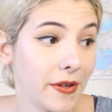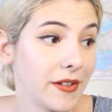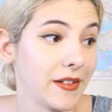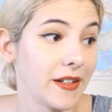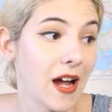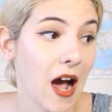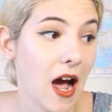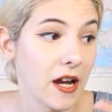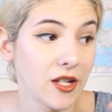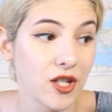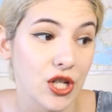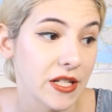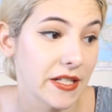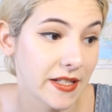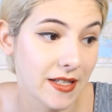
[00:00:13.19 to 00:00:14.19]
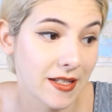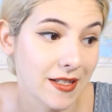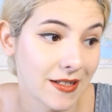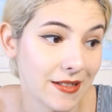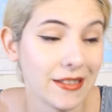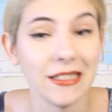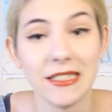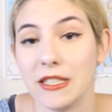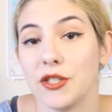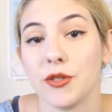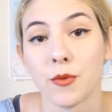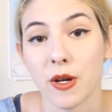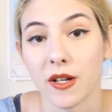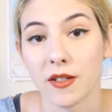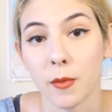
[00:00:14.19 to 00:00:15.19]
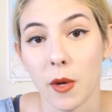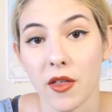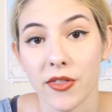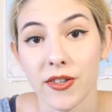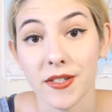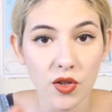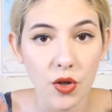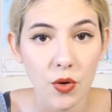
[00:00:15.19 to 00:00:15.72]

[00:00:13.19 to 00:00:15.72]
but I just need to rant about this.